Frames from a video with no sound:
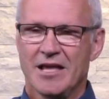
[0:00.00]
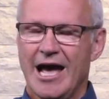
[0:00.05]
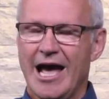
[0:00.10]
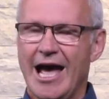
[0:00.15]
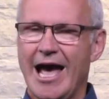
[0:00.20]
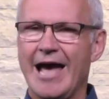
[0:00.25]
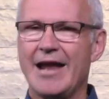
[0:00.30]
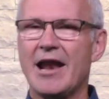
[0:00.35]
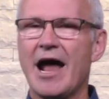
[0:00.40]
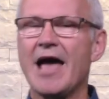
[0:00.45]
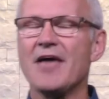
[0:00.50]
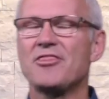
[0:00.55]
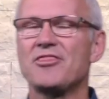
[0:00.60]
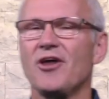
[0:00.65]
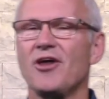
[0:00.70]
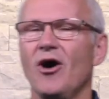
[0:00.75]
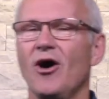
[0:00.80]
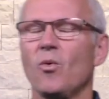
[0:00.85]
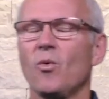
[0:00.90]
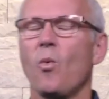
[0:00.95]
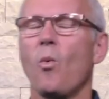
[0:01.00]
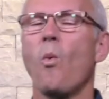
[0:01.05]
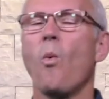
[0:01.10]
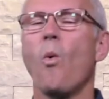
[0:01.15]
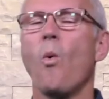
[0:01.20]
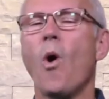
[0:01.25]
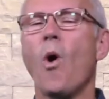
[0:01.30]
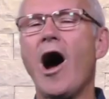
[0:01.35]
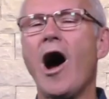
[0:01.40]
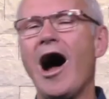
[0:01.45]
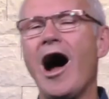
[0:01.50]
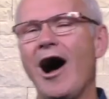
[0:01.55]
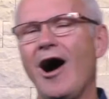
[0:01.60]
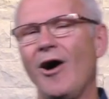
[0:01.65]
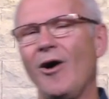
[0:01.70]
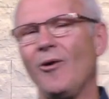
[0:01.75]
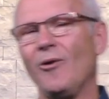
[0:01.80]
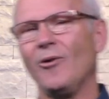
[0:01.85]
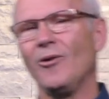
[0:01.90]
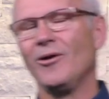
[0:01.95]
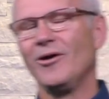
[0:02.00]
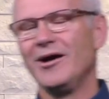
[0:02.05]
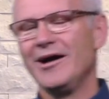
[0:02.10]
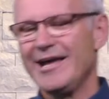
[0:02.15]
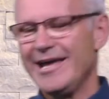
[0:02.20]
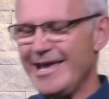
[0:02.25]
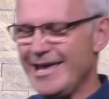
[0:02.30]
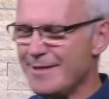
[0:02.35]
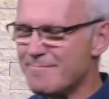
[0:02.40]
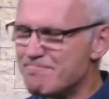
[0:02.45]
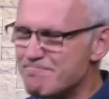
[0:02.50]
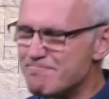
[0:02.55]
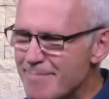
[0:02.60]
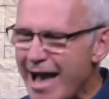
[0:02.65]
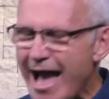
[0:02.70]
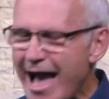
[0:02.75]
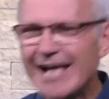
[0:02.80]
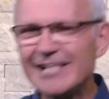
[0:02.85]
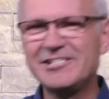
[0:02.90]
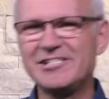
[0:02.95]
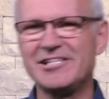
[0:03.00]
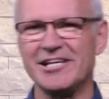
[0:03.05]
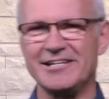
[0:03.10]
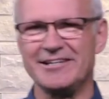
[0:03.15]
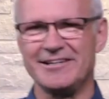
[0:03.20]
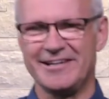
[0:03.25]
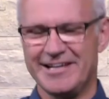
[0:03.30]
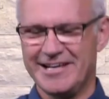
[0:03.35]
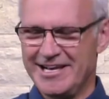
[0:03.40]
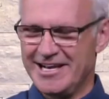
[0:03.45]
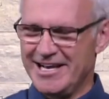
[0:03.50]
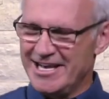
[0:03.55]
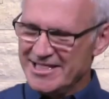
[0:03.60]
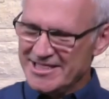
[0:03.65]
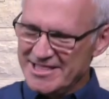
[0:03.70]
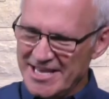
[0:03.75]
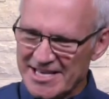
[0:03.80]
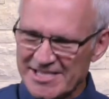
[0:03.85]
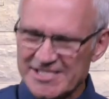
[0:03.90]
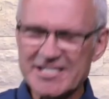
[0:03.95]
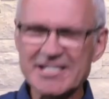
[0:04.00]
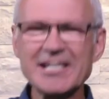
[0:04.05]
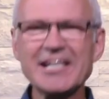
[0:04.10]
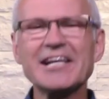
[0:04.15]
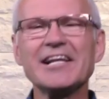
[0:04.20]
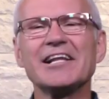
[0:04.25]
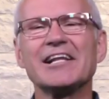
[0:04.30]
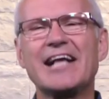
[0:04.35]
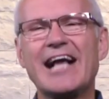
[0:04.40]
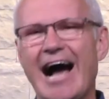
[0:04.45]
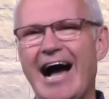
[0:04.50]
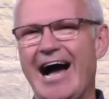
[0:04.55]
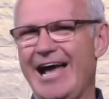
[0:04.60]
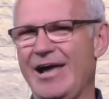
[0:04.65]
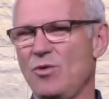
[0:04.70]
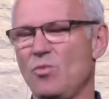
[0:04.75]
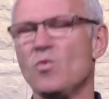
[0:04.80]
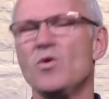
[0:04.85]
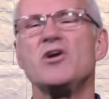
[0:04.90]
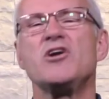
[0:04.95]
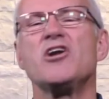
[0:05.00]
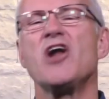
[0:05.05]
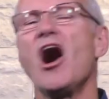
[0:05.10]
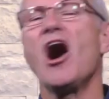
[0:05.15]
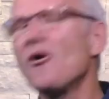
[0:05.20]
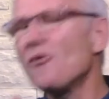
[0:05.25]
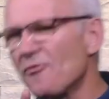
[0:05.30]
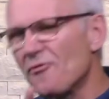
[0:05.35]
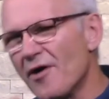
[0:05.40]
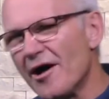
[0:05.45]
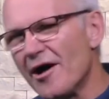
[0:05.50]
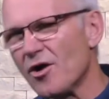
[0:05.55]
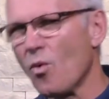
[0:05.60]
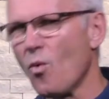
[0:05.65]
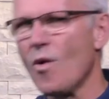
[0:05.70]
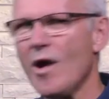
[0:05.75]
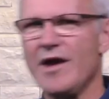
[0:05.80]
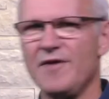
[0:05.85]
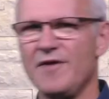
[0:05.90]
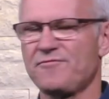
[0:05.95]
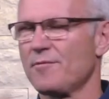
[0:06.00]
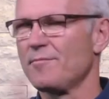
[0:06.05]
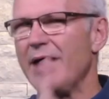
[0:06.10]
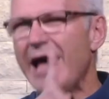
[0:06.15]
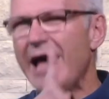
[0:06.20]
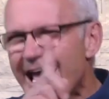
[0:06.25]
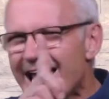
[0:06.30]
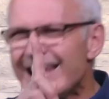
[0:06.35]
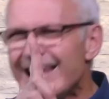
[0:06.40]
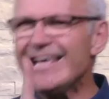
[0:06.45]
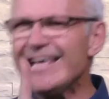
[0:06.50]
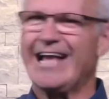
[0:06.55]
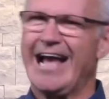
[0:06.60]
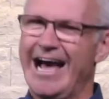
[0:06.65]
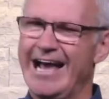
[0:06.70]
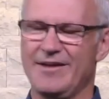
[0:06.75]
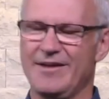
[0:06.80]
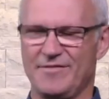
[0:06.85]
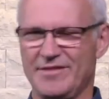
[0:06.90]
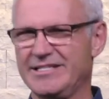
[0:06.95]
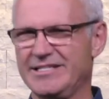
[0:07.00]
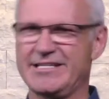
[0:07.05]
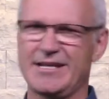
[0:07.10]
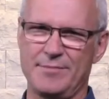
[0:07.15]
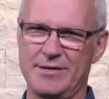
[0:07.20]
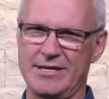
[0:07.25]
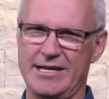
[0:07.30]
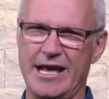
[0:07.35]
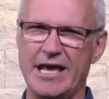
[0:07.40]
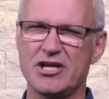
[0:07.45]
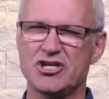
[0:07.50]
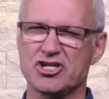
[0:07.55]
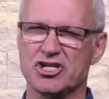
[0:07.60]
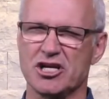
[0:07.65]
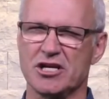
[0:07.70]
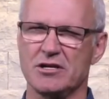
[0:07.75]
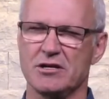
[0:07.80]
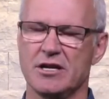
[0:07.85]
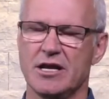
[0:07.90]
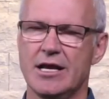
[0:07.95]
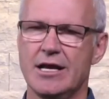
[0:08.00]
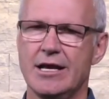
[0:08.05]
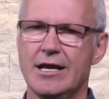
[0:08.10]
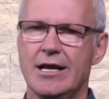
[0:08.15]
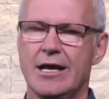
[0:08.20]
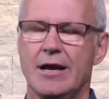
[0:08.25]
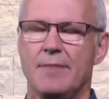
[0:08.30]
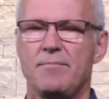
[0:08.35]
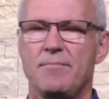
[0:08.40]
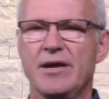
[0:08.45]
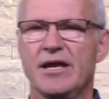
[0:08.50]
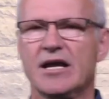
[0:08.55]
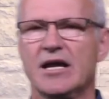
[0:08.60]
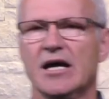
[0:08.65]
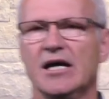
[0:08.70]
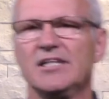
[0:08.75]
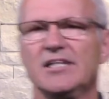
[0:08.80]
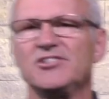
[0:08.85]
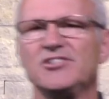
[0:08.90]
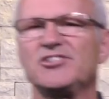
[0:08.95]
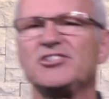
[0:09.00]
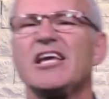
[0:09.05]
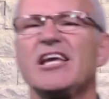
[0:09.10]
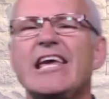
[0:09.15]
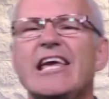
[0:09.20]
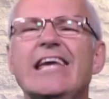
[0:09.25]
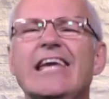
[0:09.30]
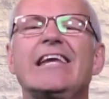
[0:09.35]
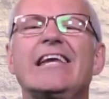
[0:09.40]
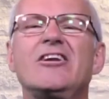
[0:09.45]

And I thought, wow, imagine this little guy would not run away from any kind of intimidation because he